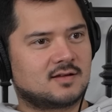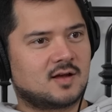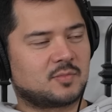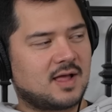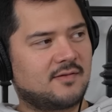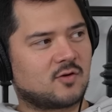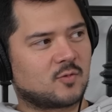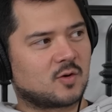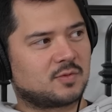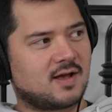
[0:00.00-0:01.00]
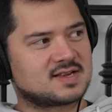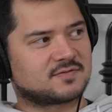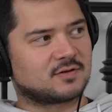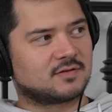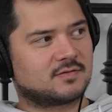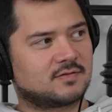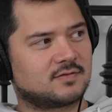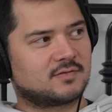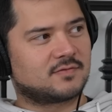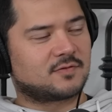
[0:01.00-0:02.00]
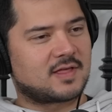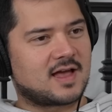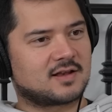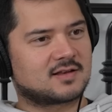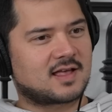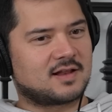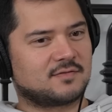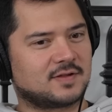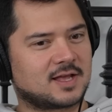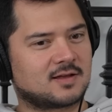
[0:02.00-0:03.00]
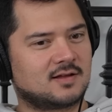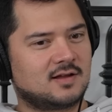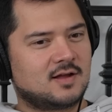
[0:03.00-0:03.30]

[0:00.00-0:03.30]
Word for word: a platform or a place for for that kind of like